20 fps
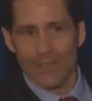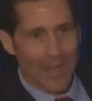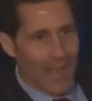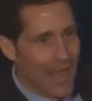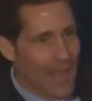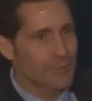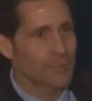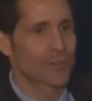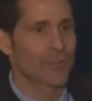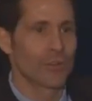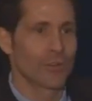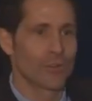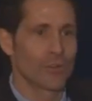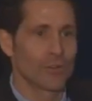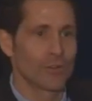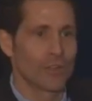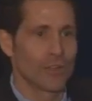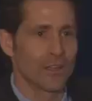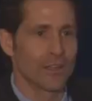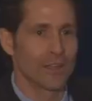
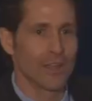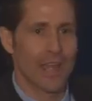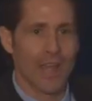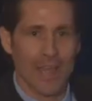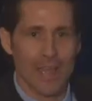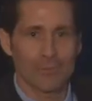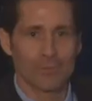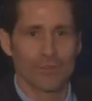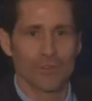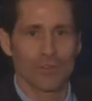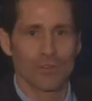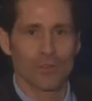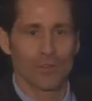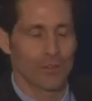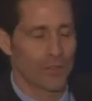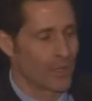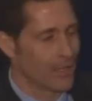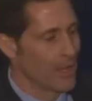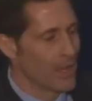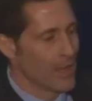Absolutely,
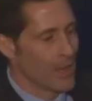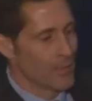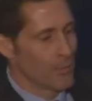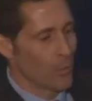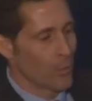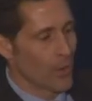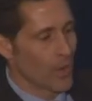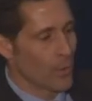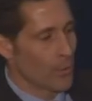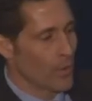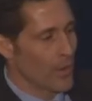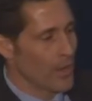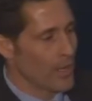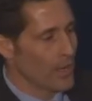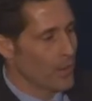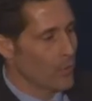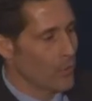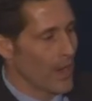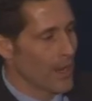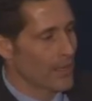absolutely. But what I want you
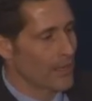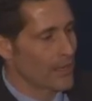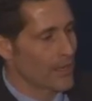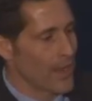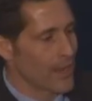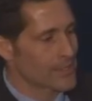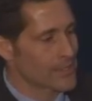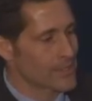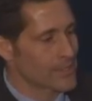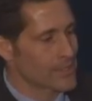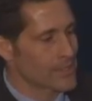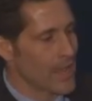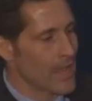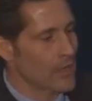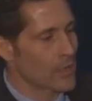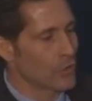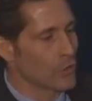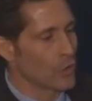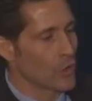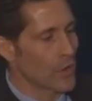to recognize is
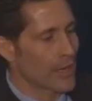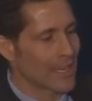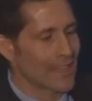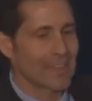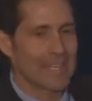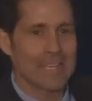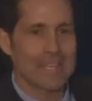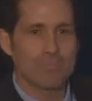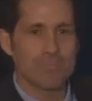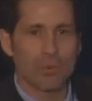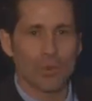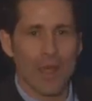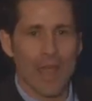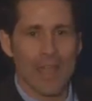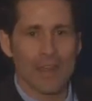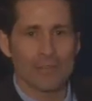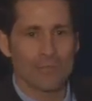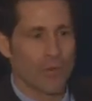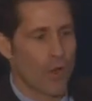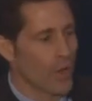take a look at the
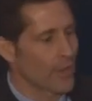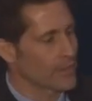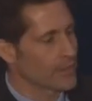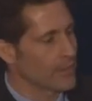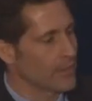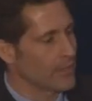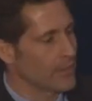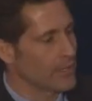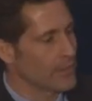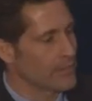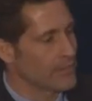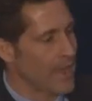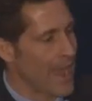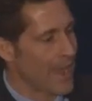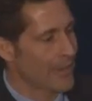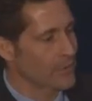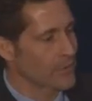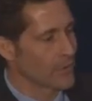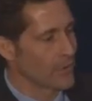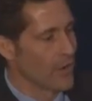implied volatility
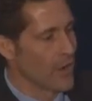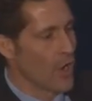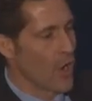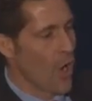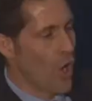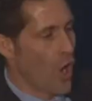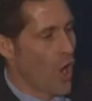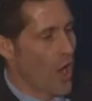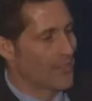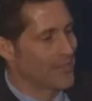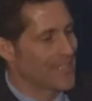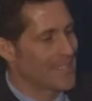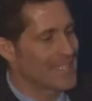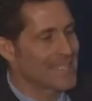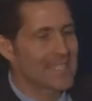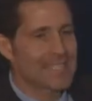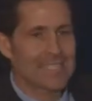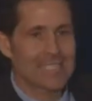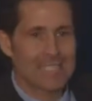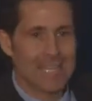factor on the
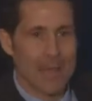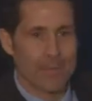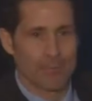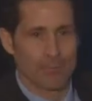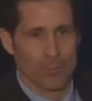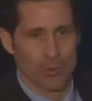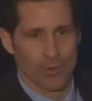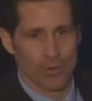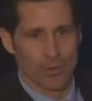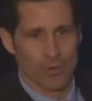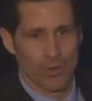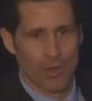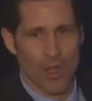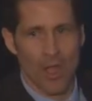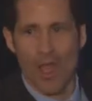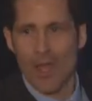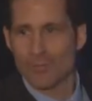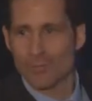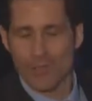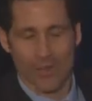December
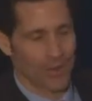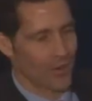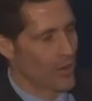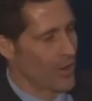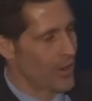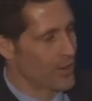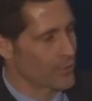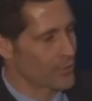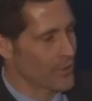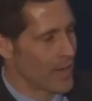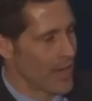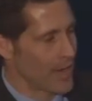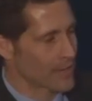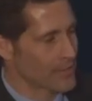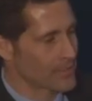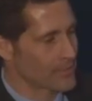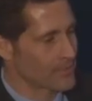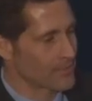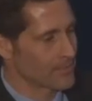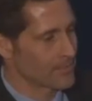option
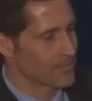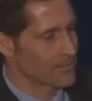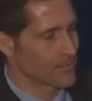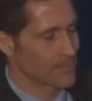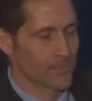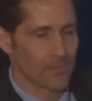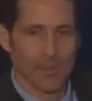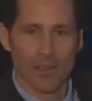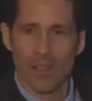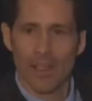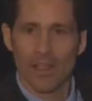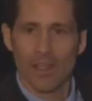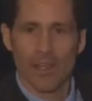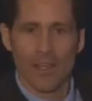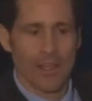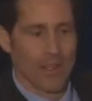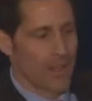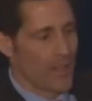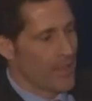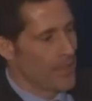contracts. Okay?
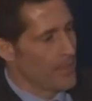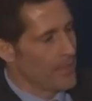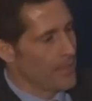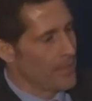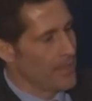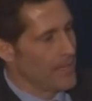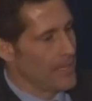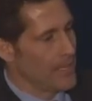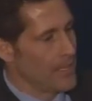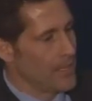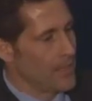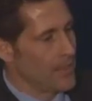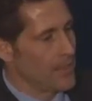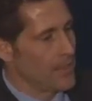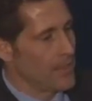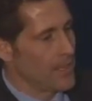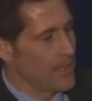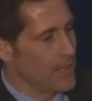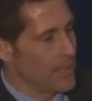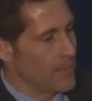
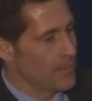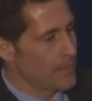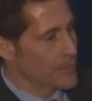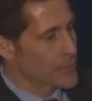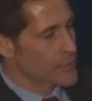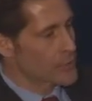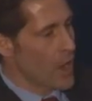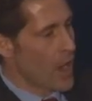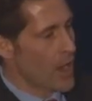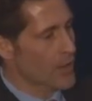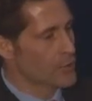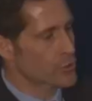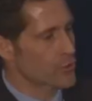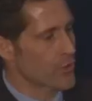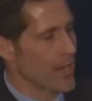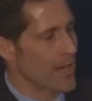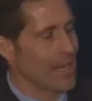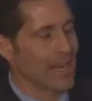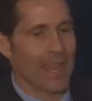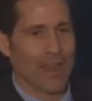The stock's
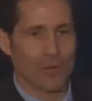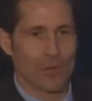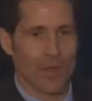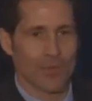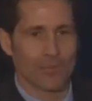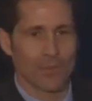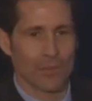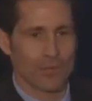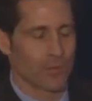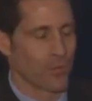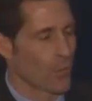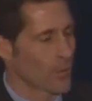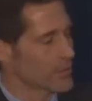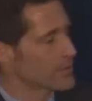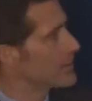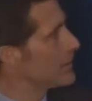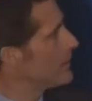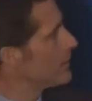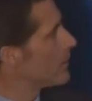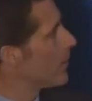trading at roughly
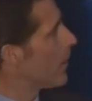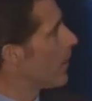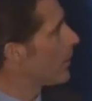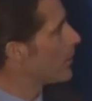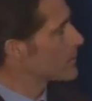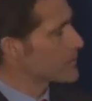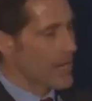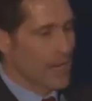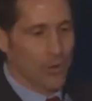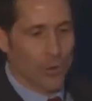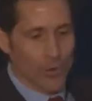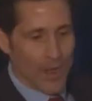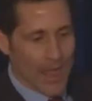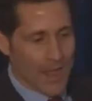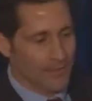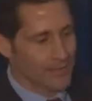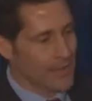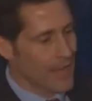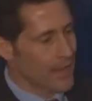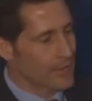$14. I don't
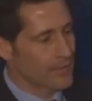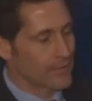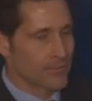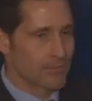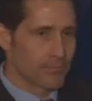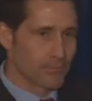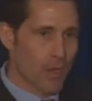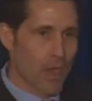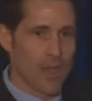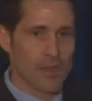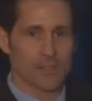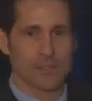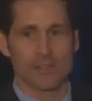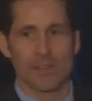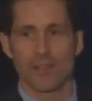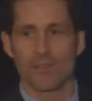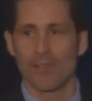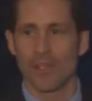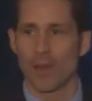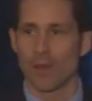have that boxed
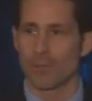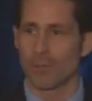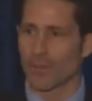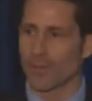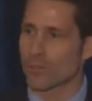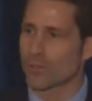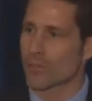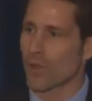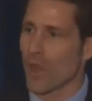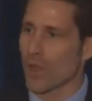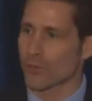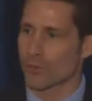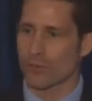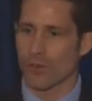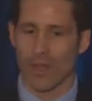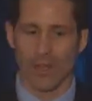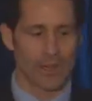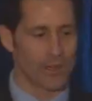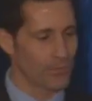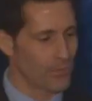in there, but the stock's
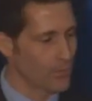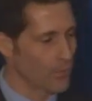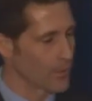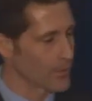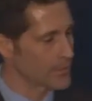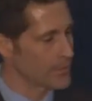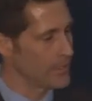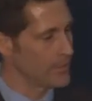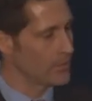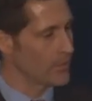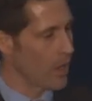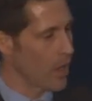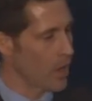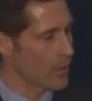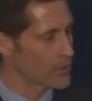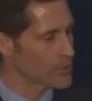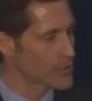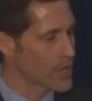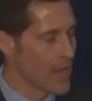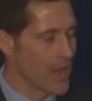trading at
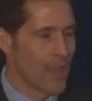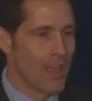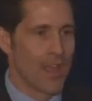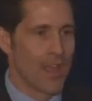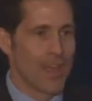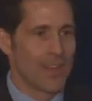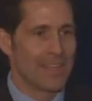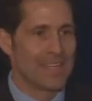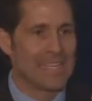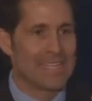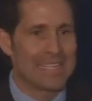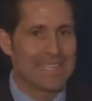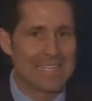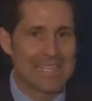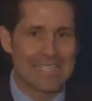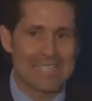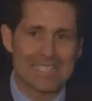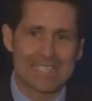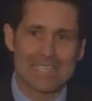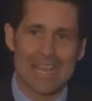$14. The
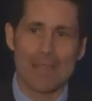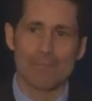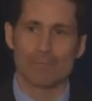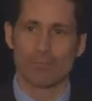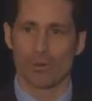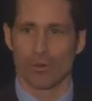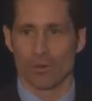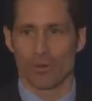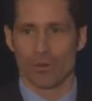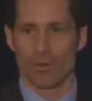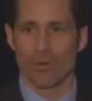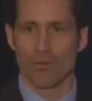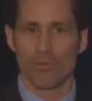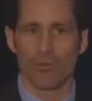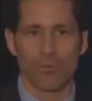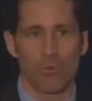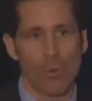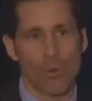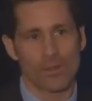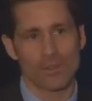December
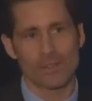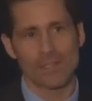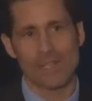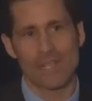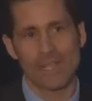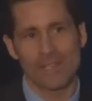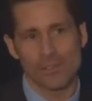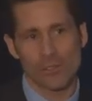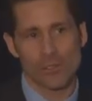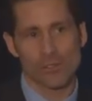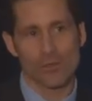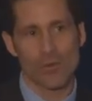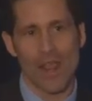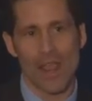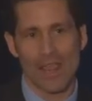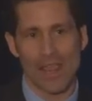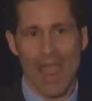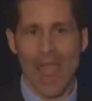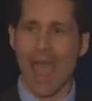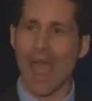14
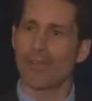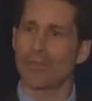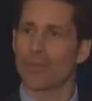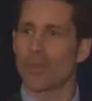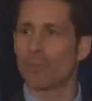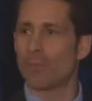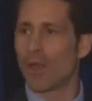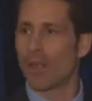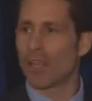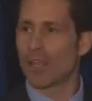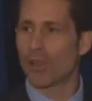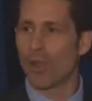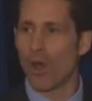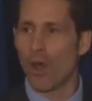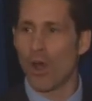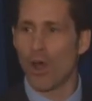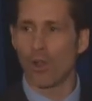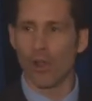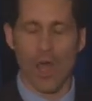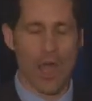strike at the money
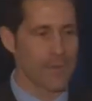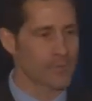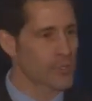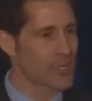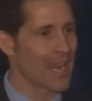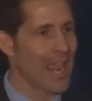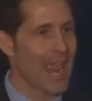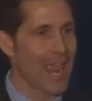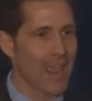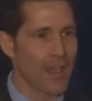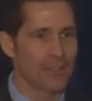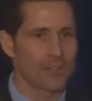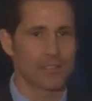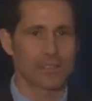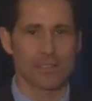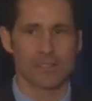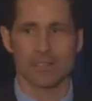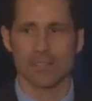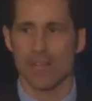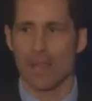call option and the
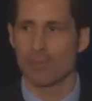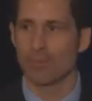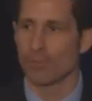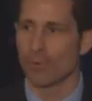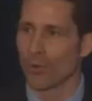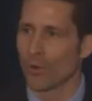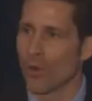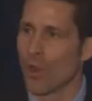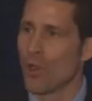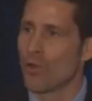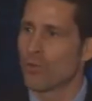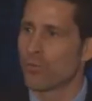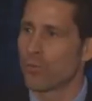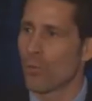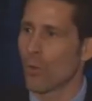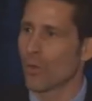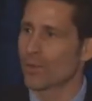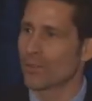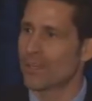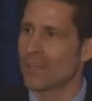December
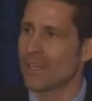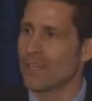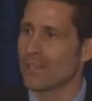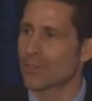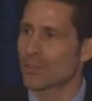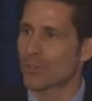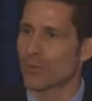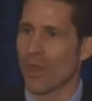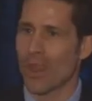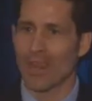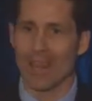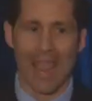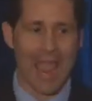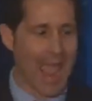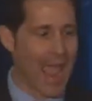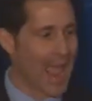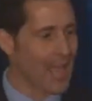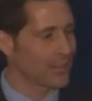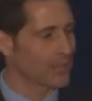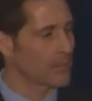14 strike
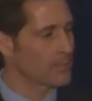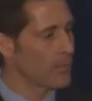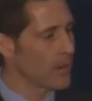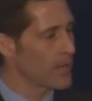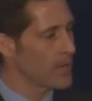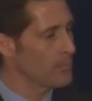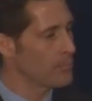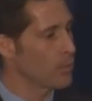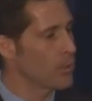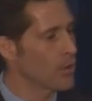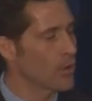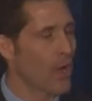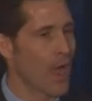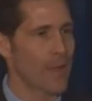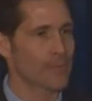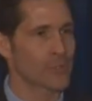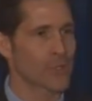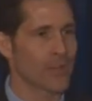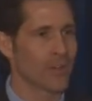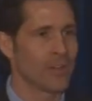at the money put
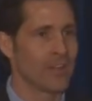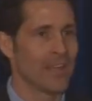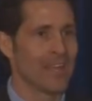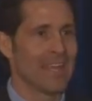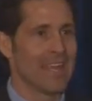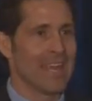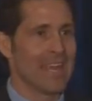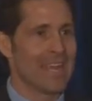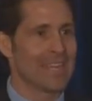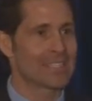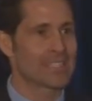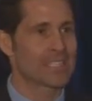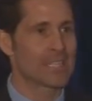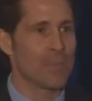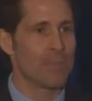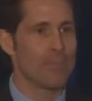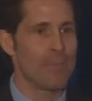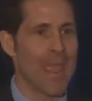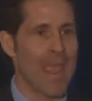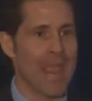option is
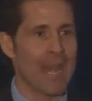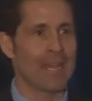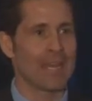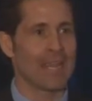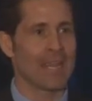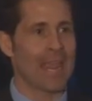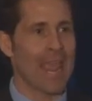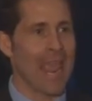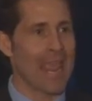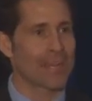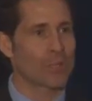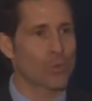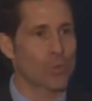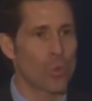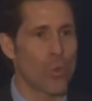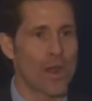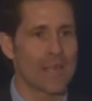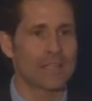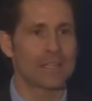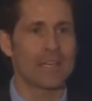demanding a
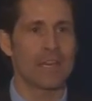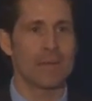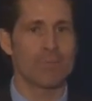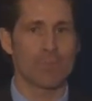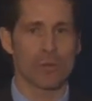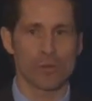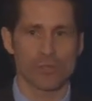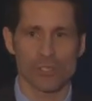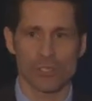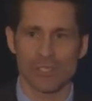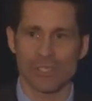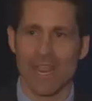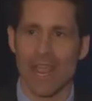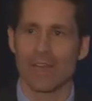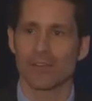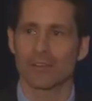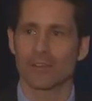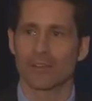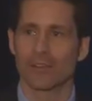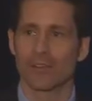
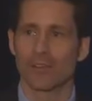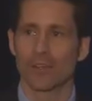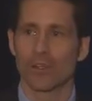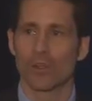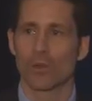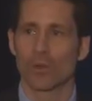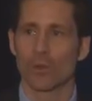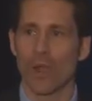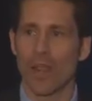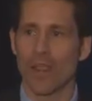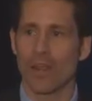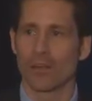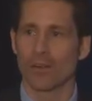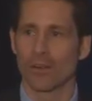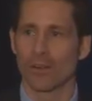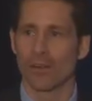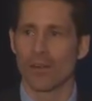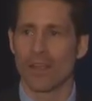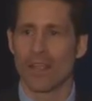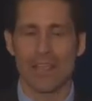20%
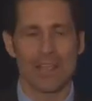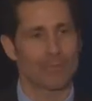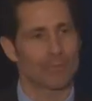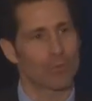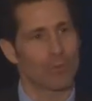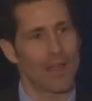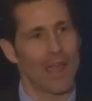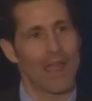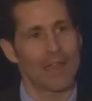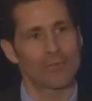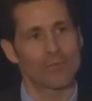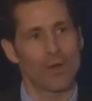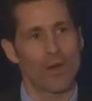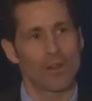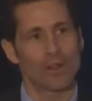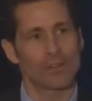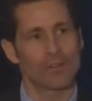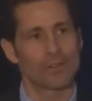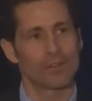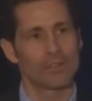greater implied
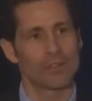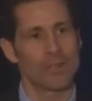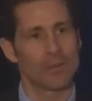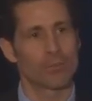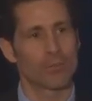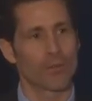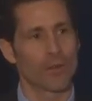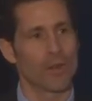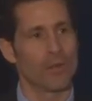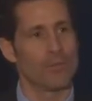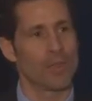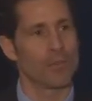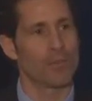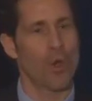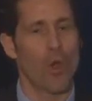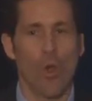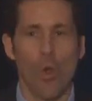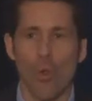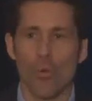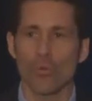volatility
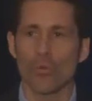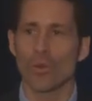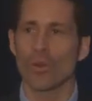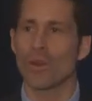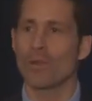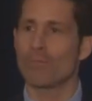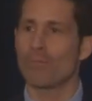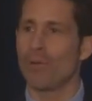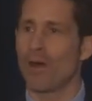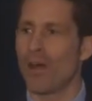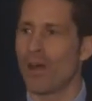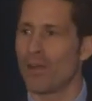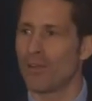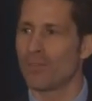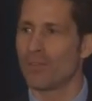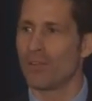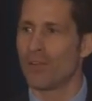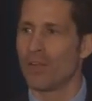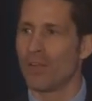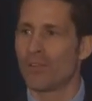premium over and
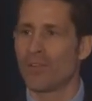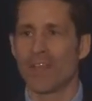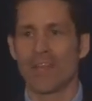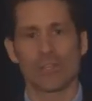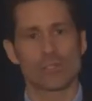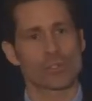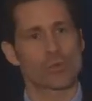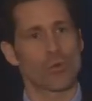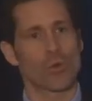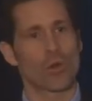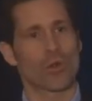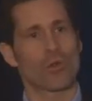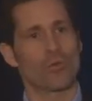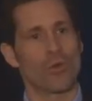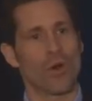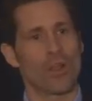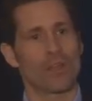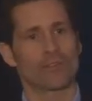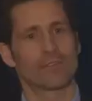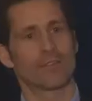above the historical
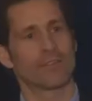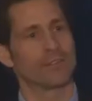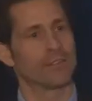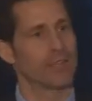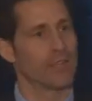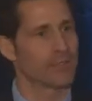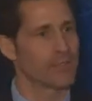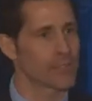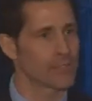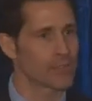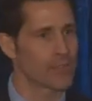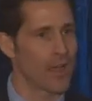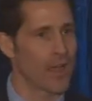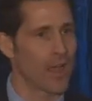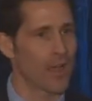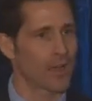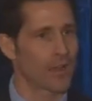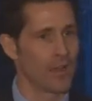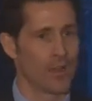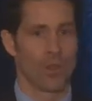volatility of the
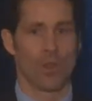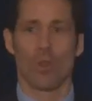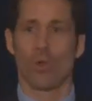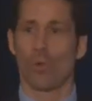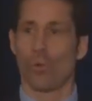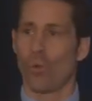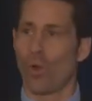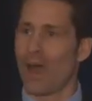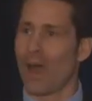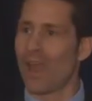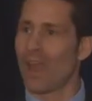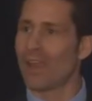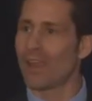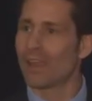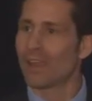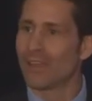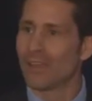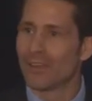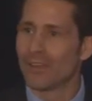stock. Why?